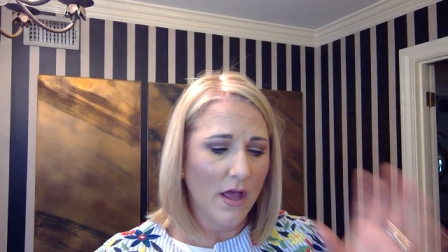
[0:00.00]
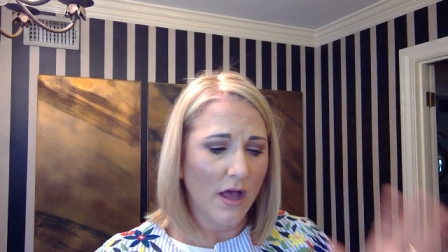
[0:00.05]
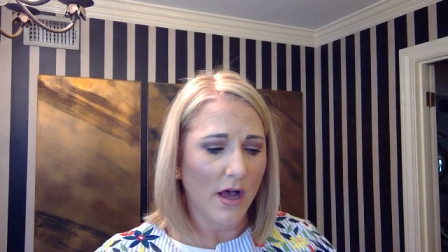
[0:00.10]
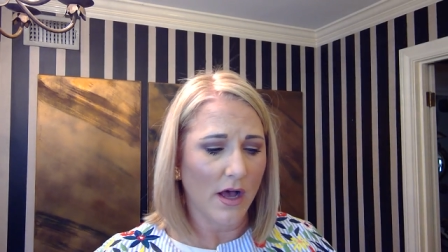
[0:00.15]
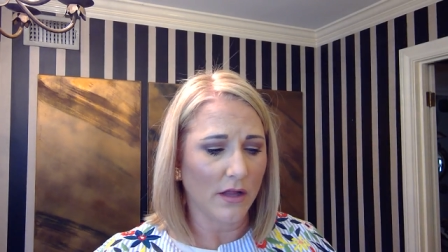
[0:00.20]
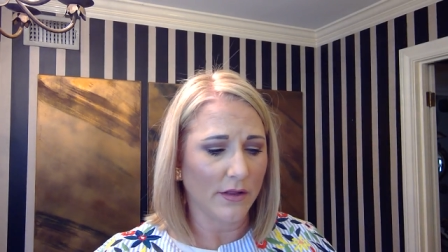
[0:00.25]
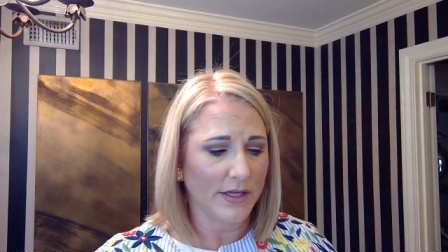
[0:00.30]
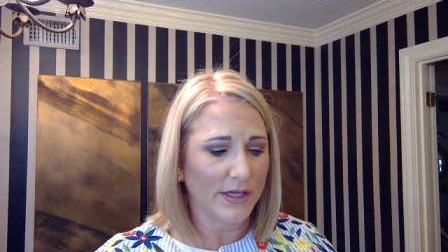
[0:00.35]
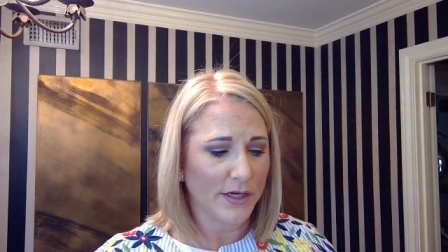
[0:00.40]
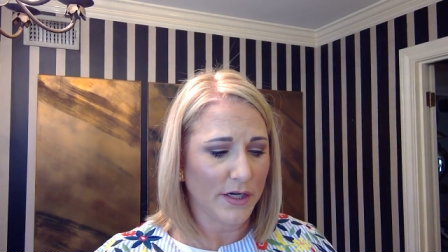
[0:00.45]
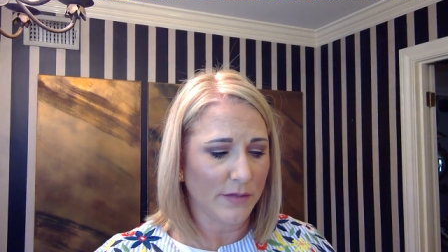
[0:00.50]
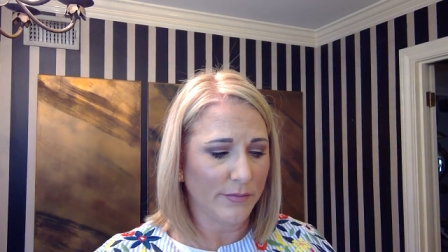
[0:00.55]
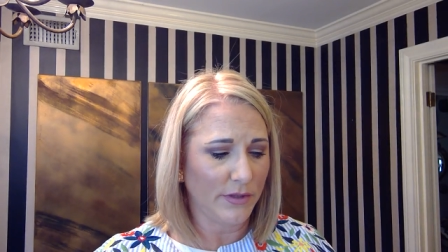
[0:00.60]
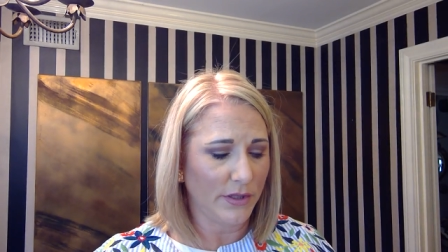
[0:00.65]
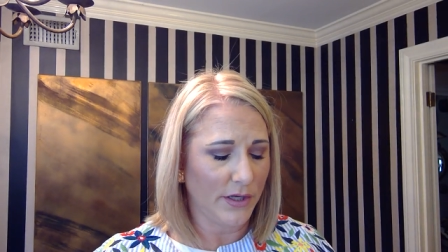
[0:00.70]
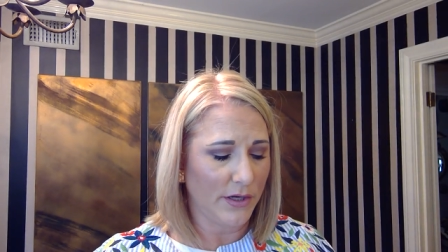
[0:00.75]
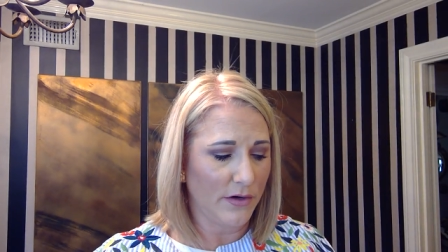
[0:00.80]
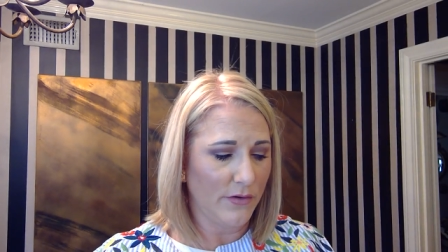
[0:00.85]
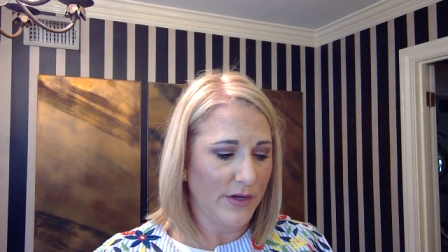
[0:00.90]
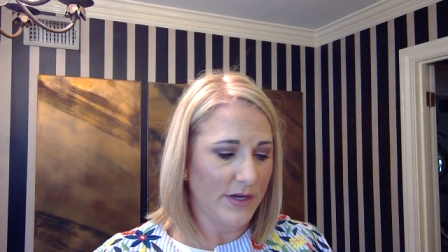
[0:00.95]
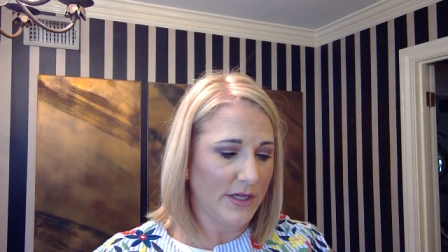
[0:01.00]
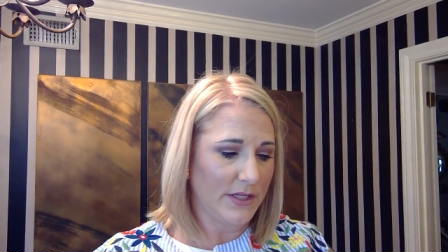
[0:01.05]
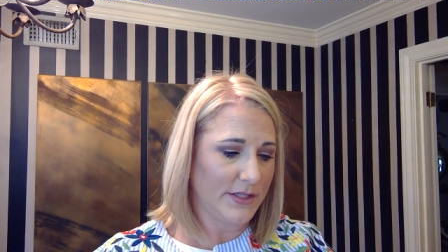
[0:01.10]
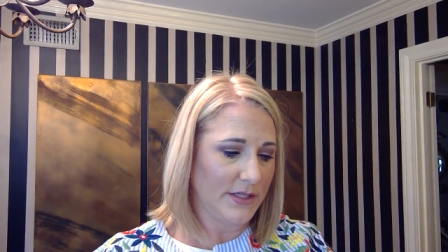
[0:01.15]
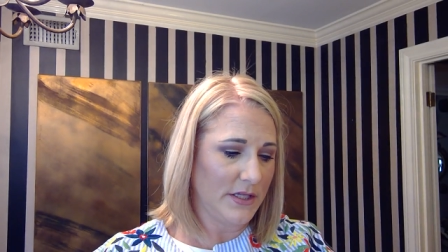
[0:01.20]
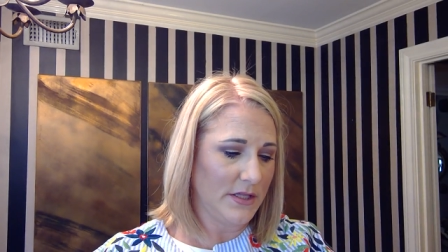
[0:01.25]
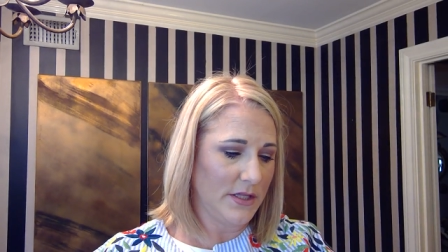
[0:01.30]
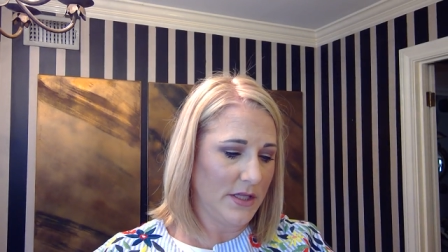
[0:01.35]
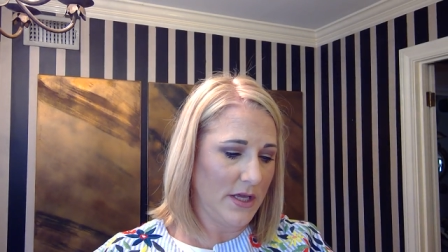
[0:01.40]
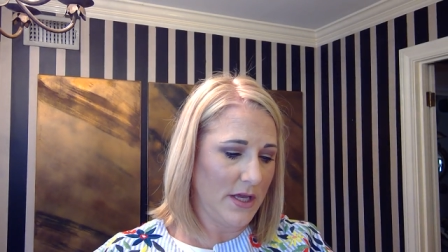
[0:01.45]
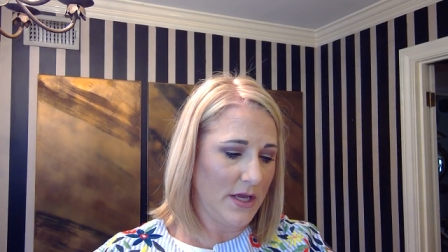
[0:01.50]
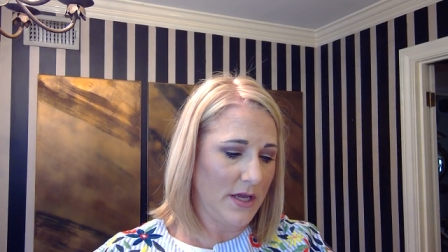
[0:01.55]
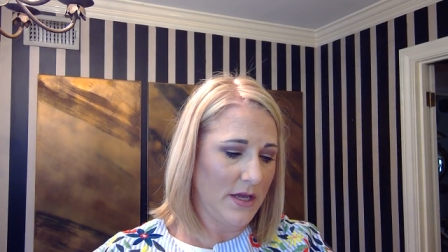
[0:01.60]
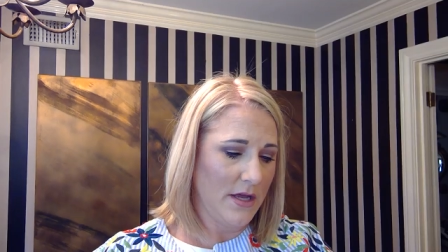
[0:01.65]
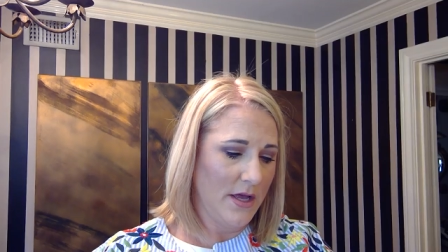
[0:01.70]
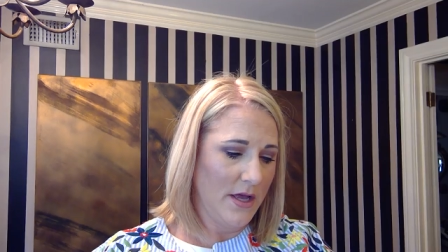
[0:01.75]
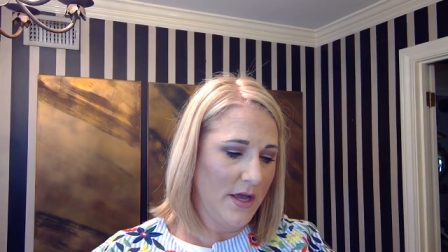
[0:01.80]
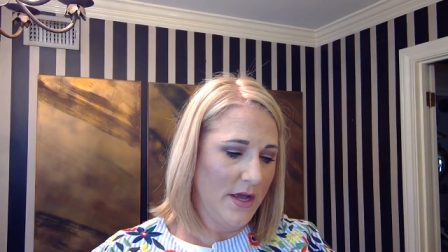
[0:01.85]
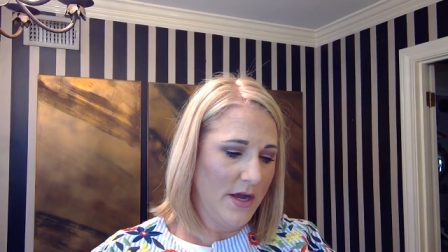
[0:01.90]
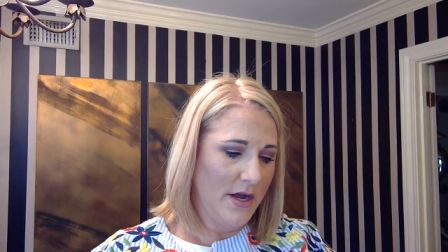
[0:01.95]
I'll link her below, and it's in the